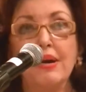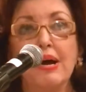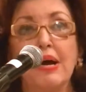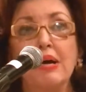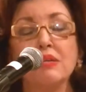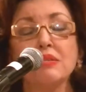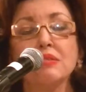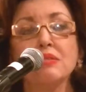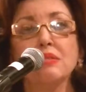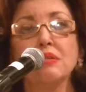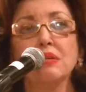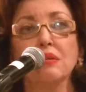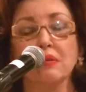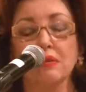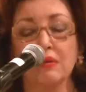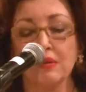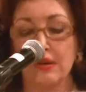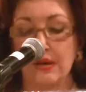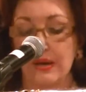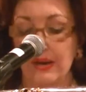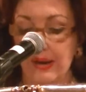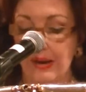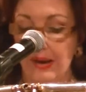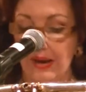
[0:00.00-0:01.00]
realizing,
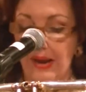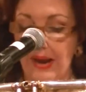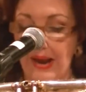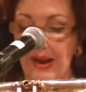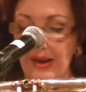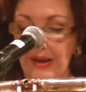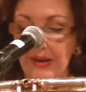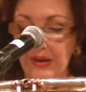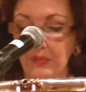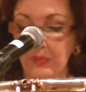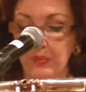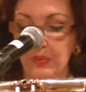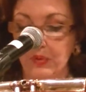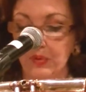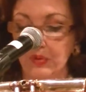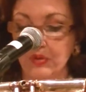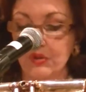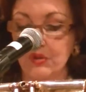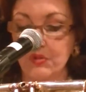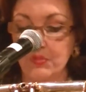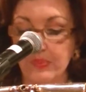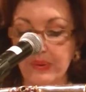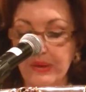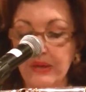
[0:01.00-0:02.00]
I
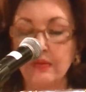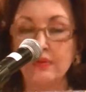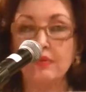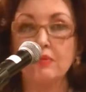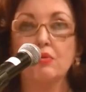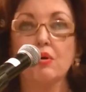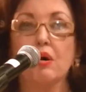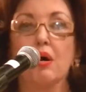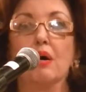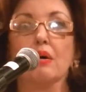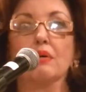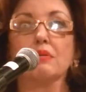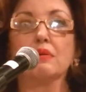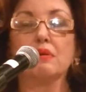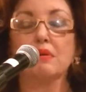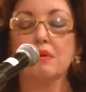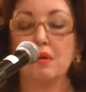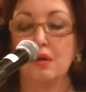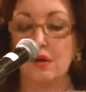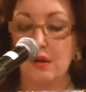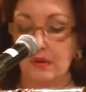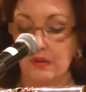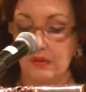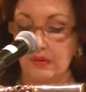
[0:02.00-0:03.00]
was being taught
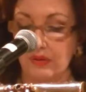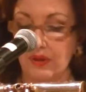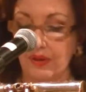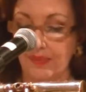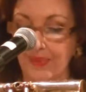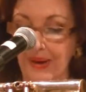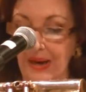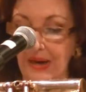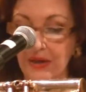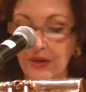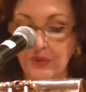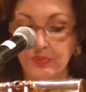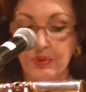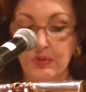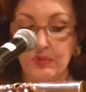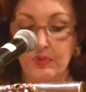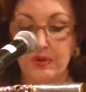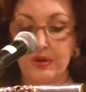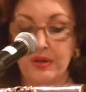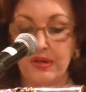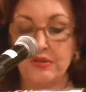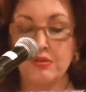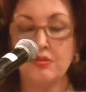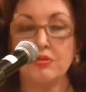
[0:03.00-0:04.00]
the
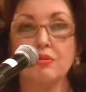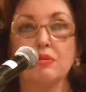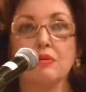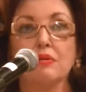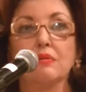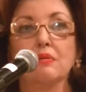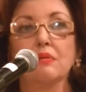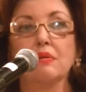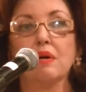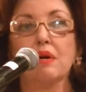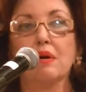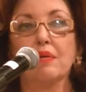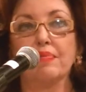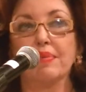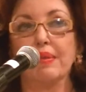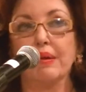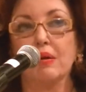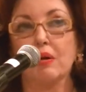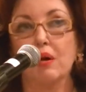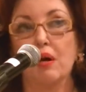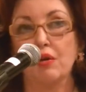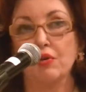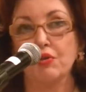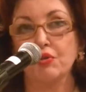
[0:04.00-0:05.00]
valuable lesson of the
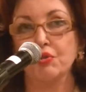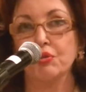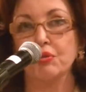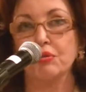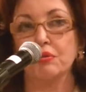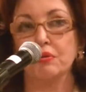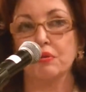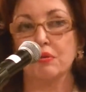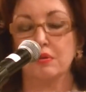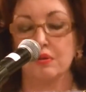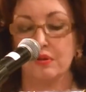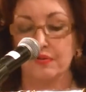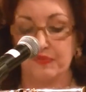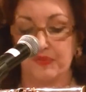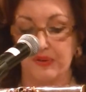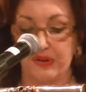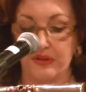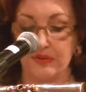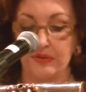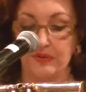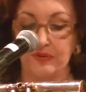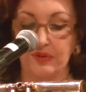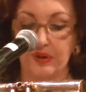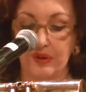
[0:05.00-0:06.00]
culture of
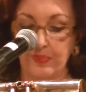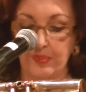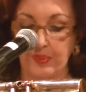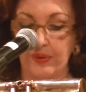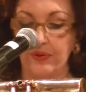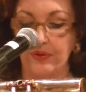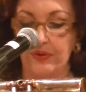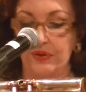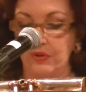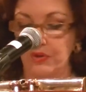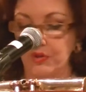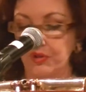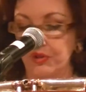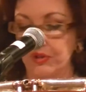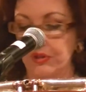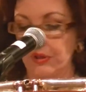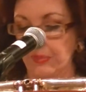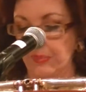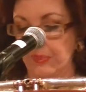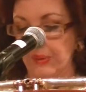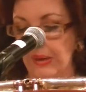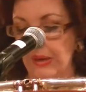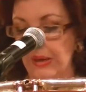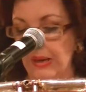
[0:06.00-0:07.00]

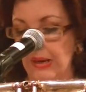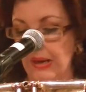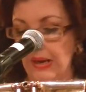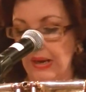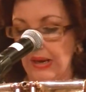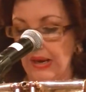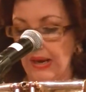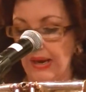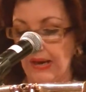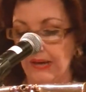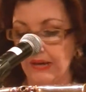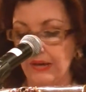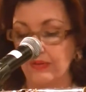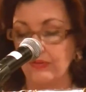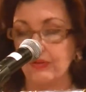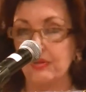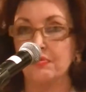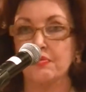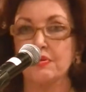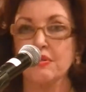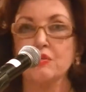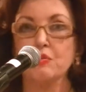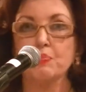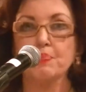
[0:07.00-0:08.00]
entrepreneurship and in
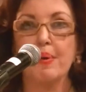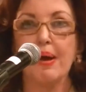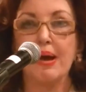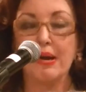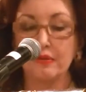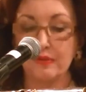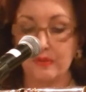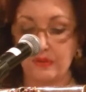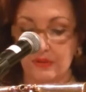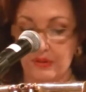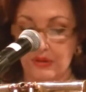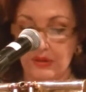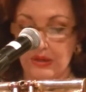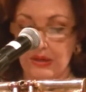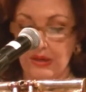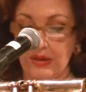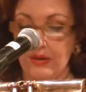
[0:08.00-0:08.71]
the respect